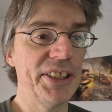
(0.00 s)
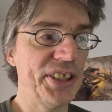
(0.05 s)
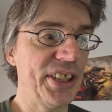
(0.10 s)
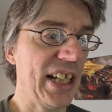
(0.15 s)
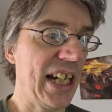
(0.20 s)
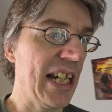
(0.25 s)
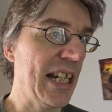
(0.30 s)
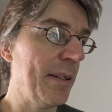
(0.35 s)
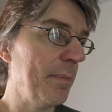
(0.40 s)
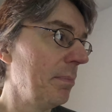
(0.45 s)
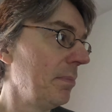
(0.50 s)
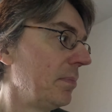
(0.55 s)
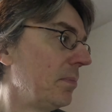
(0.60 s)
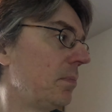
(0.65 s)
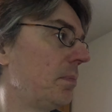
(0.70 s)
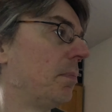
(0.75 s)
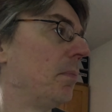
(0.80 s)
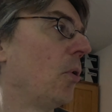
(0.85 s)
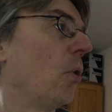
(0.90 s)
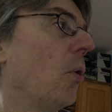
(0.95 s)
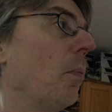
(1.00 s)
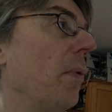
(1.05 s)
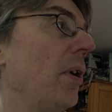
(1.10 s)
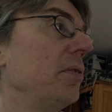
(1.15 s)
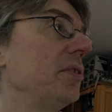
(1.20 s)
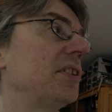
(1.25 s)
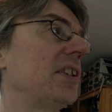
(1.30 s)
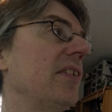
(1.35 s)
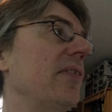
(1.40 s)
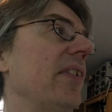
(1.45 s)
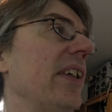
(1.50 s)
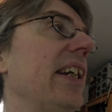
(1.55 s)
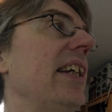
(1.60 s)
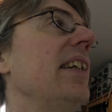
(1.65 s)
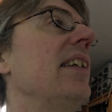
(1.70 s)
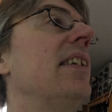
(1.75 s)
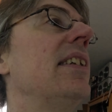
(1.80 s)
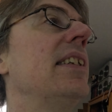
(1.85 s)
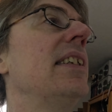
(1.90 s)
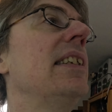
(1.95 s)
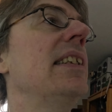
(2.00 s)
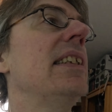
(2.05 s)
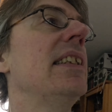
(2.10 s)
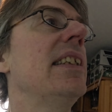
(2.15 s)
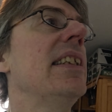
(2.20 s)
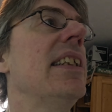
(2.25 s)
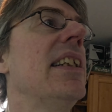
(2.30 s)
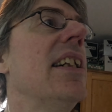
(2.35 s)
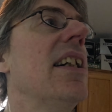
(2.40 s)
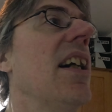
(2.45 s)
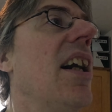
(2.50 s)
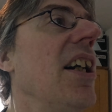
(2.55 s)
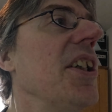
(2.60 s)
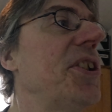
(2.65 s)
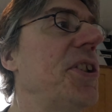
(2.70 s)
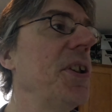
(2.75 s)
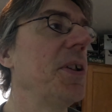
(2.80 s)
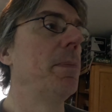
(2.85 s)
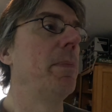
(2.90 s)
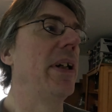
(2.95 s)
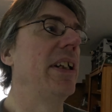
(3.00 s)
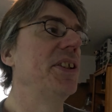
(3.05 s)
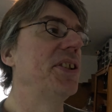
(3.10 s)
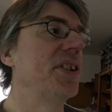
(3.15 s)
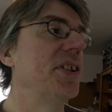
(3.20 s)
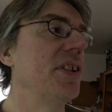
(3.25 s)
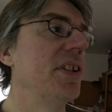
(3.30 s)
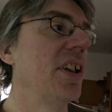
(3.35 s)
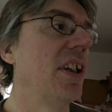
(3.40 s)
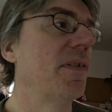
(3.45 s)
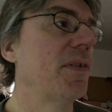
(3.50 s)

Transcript: shame, or most of it. I should mention